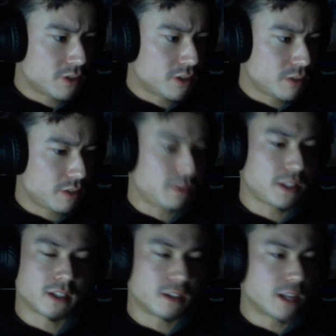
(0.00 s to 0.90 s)
term when i feel
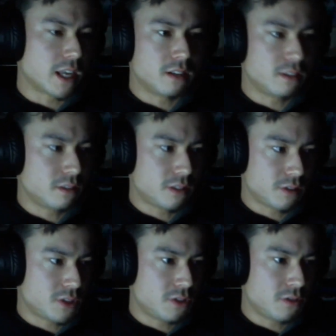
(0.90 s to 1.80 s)
like it could end so
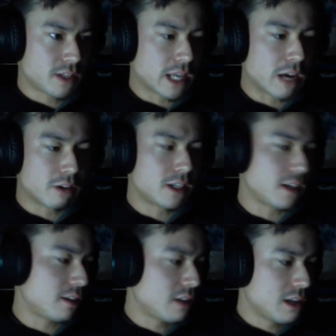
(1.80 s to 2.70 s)
soon like how can i